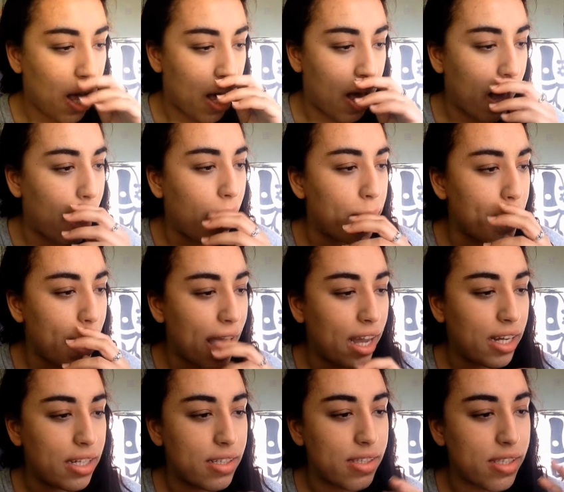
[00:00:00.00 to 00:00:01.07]

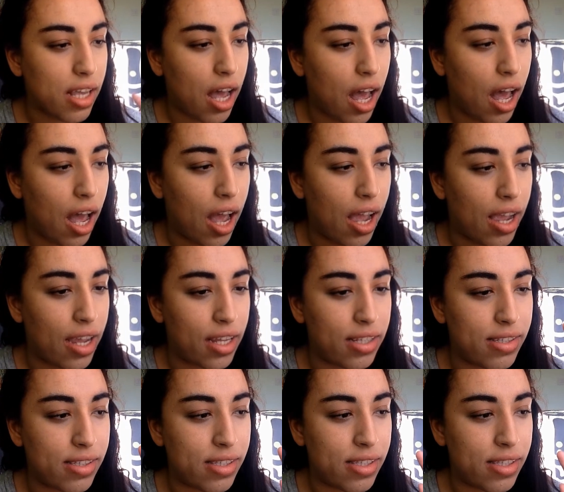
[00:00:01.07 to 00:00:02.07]
And I